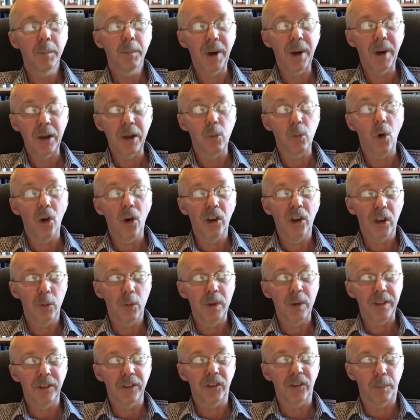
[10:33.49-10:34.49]
by
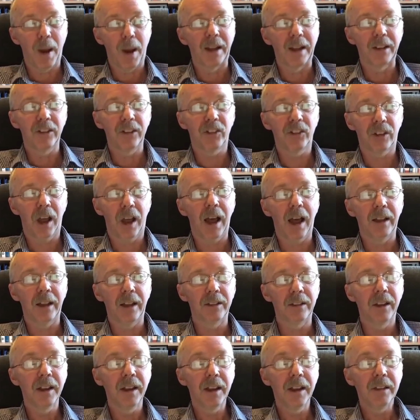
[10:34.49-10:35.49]
working with the Spanish
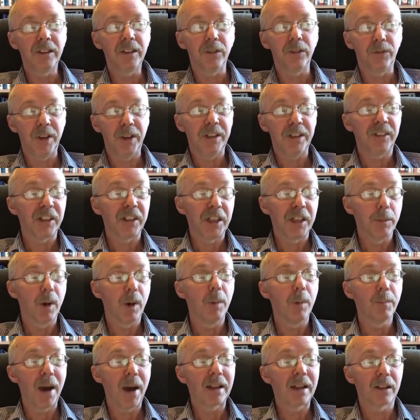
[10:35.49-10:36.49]
and defeating them
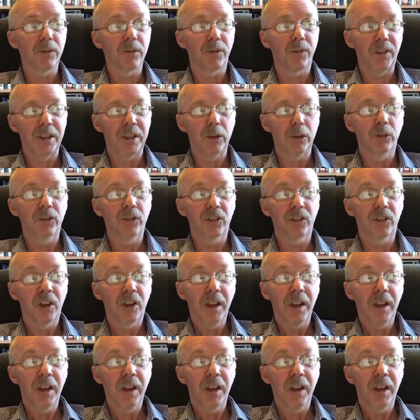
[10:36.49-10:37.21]
on battlefields.